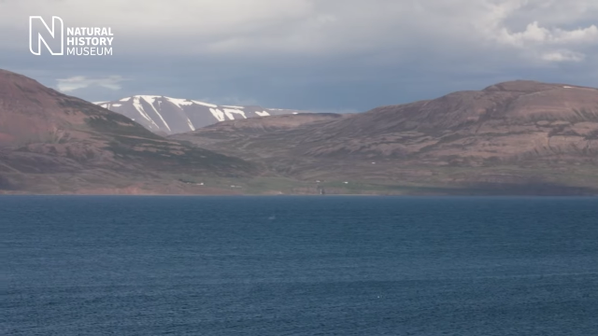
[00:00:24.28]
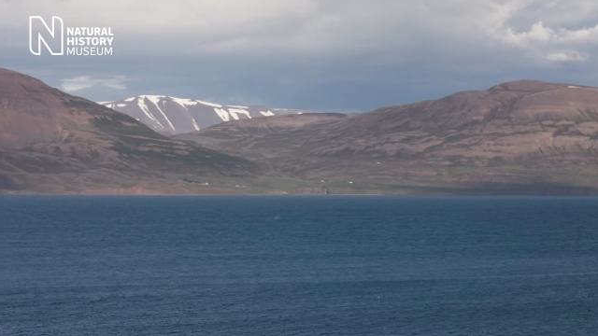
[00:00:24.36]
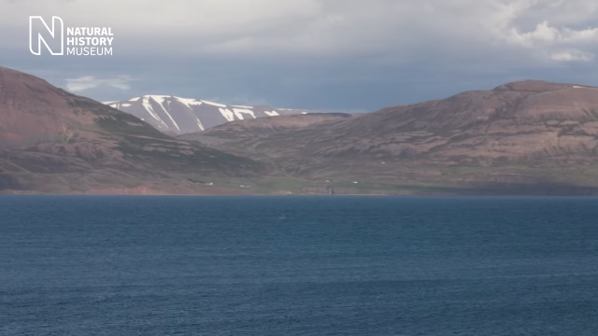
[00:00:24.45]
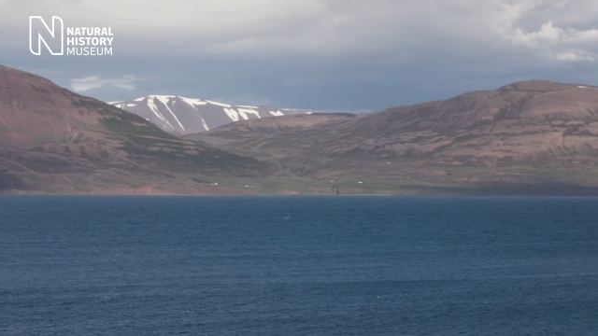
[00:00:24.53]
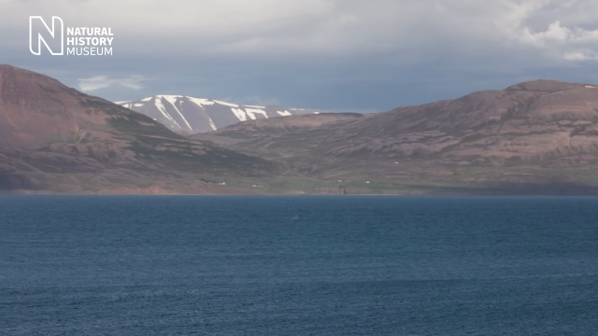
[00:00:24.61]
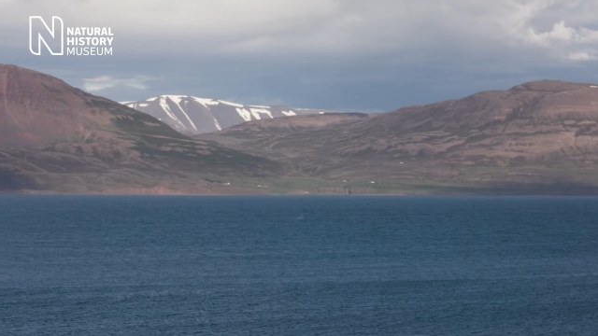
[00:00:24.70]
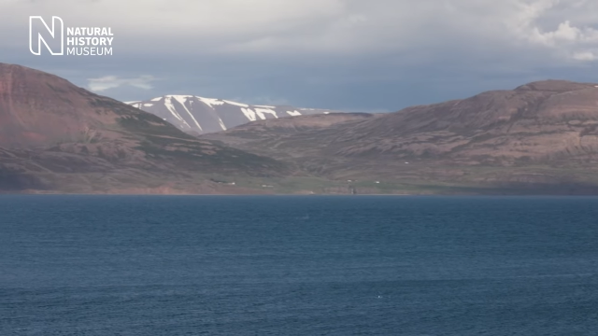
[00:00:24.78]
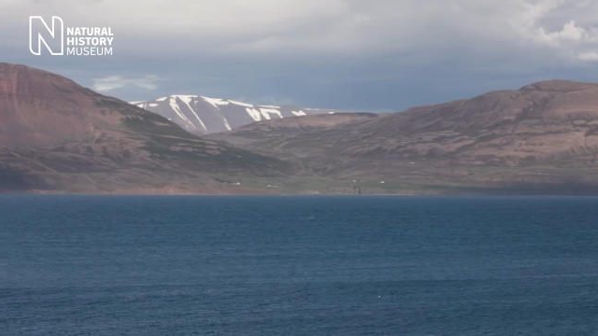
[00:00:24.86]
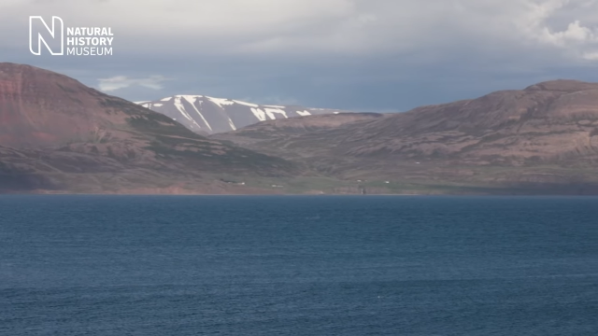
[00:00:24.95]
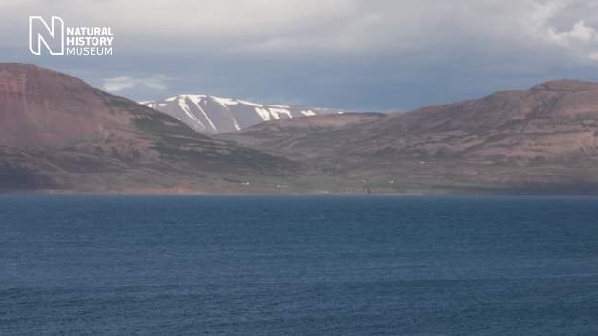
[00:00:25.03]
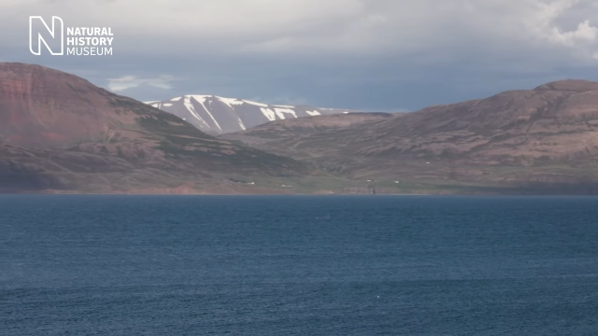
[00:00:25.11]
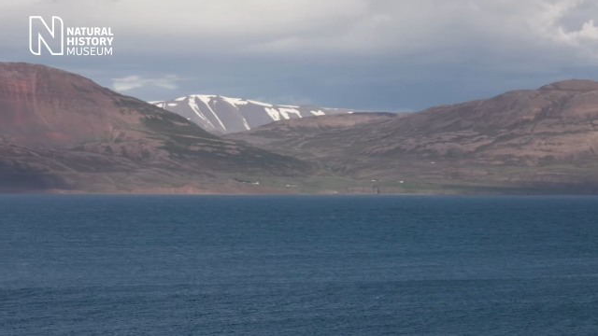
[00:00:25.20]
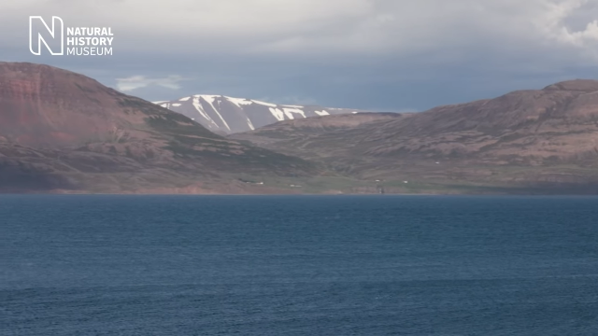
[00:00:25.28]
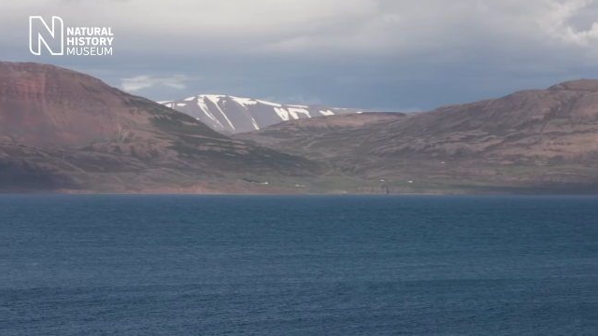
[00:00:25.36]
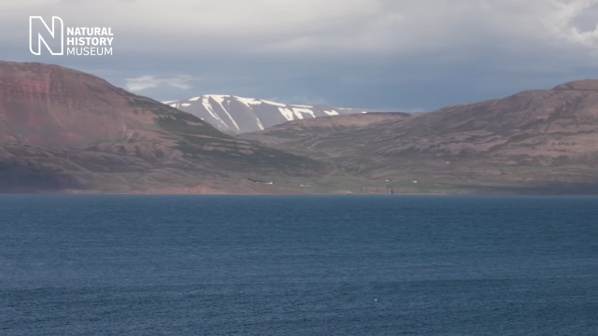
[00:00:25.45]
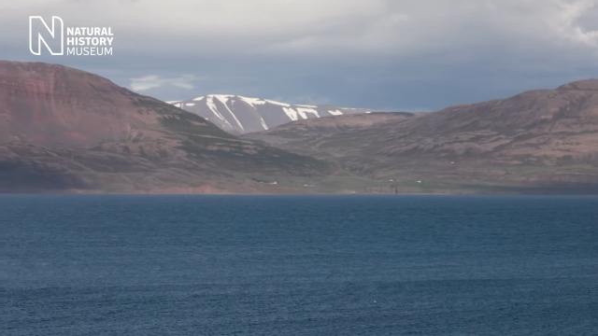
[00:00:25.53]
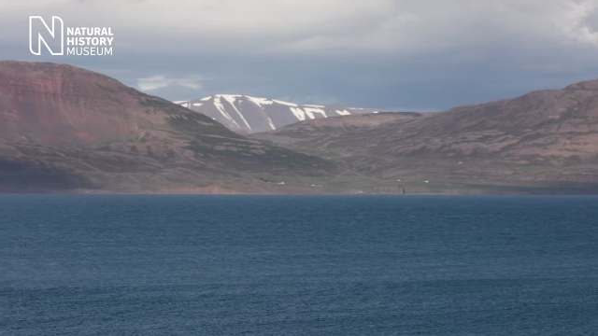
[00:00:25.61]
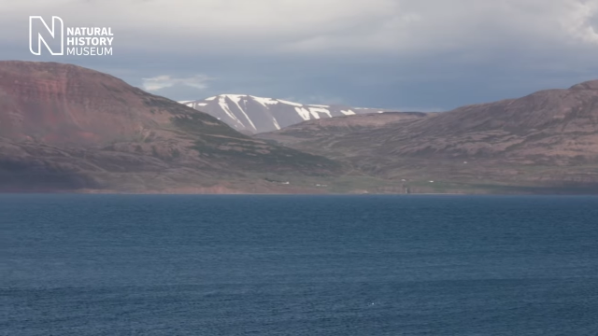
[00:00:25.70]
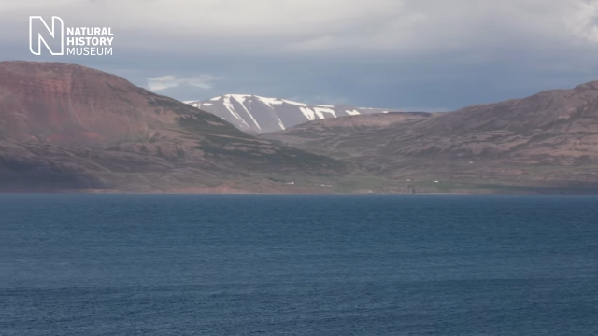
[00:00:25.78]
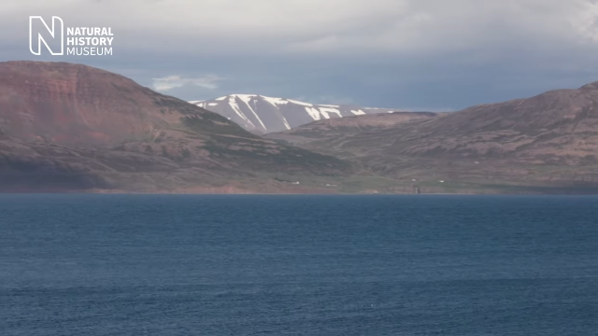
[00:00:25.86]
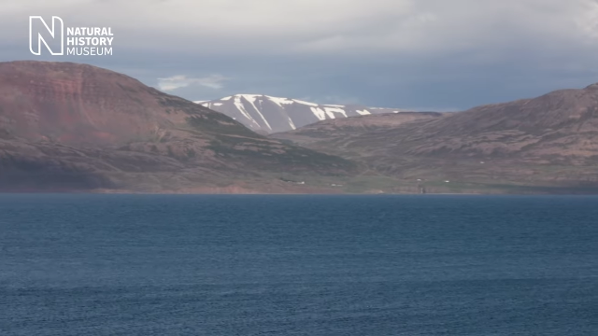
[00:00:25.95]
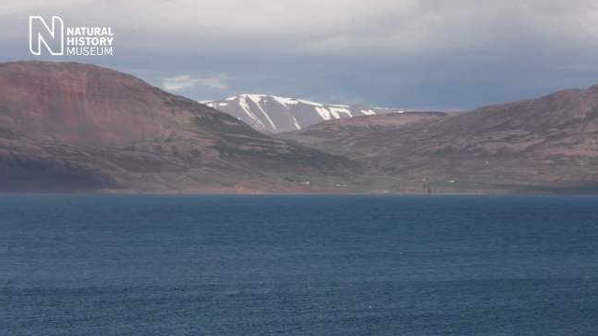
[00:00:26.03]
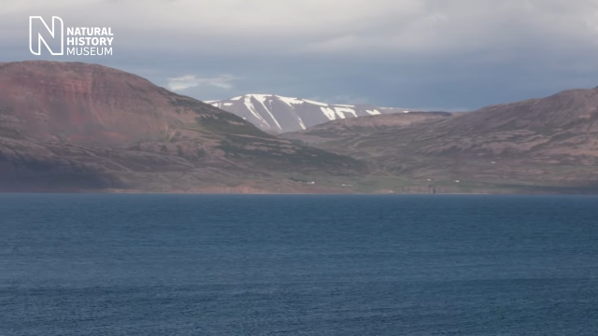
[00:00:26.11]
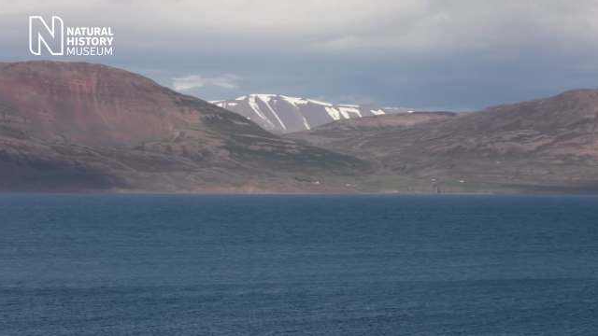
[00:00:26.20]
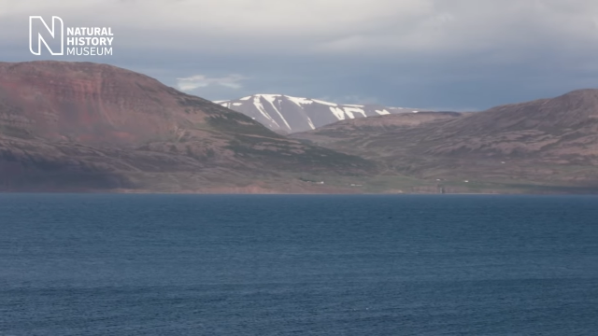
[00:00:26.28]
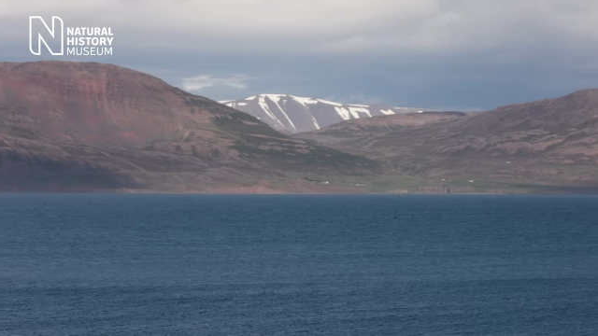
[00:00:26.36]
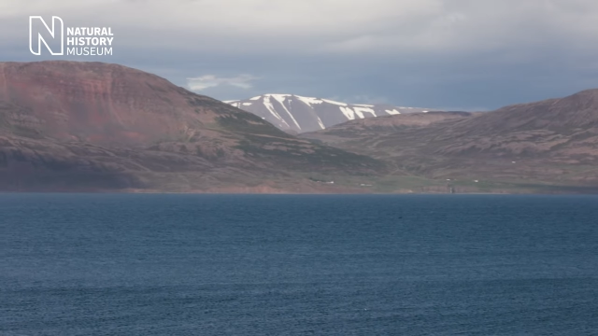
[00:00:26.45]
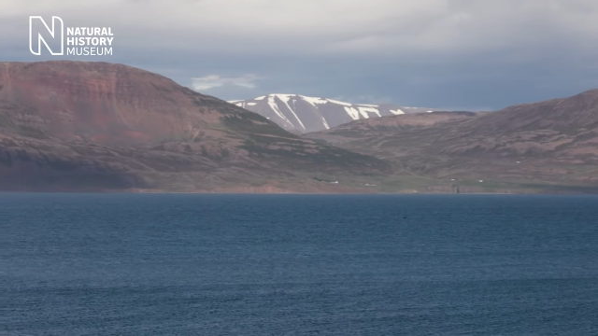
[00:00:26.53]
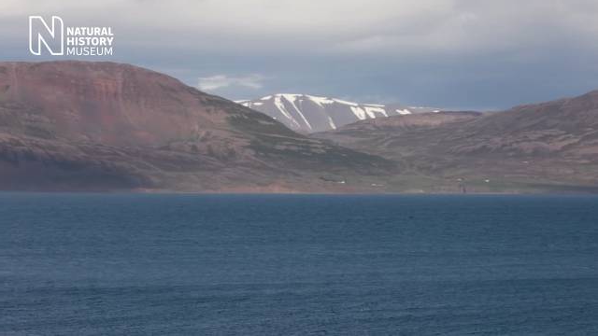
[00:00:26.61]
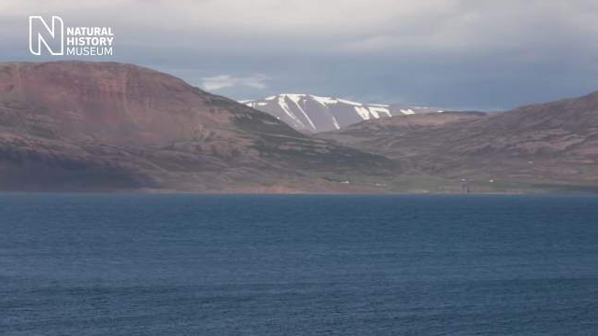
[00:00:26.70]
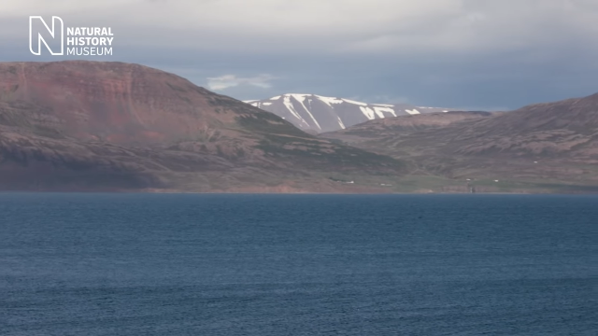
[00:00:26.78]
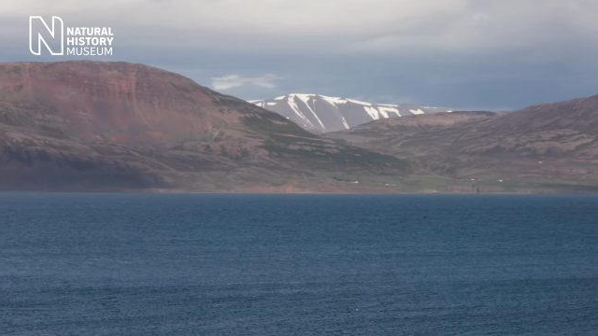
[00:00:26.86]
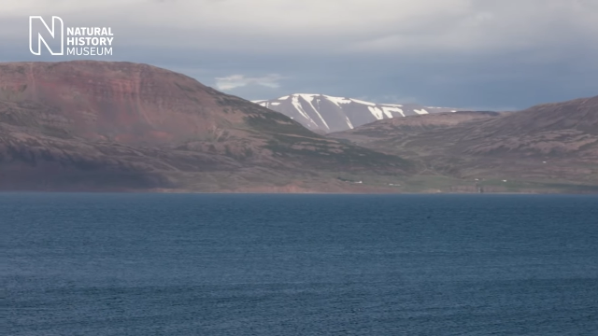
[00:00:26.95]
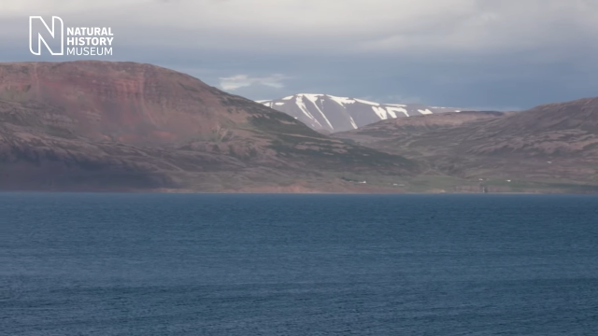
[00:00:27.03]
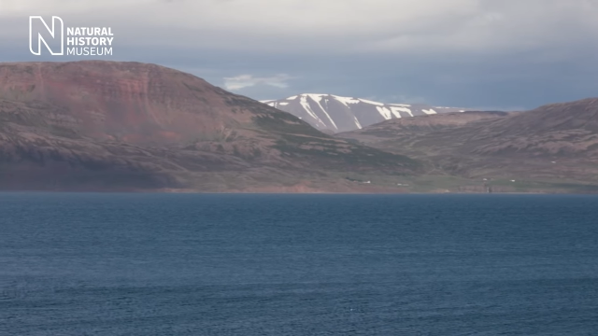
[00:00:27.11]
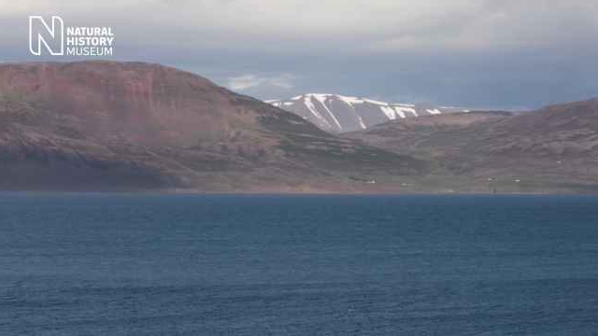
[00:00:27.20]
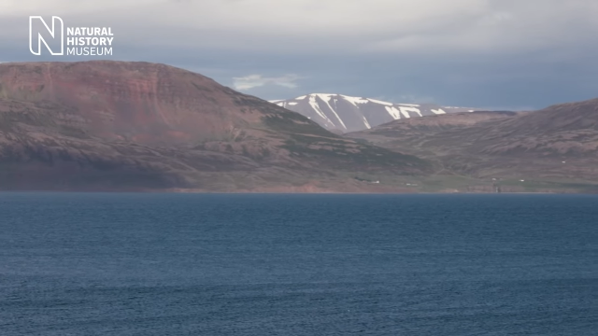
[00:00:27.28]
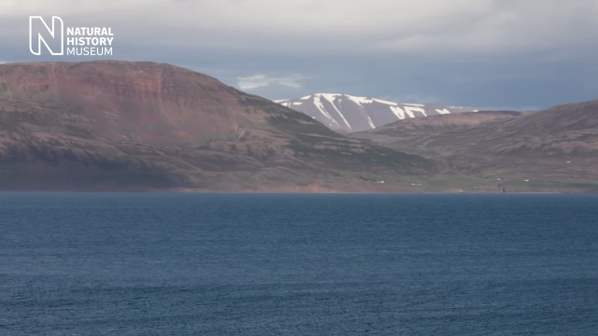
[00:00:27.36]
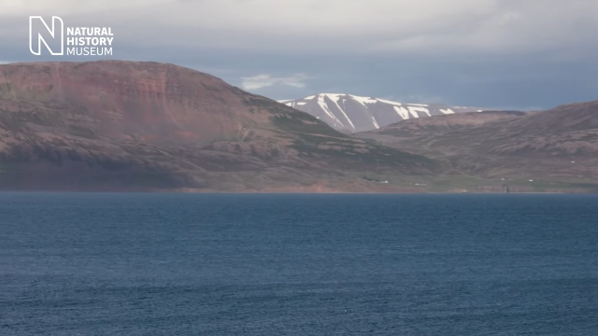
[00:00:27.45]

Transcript: [unreadable: no face in view]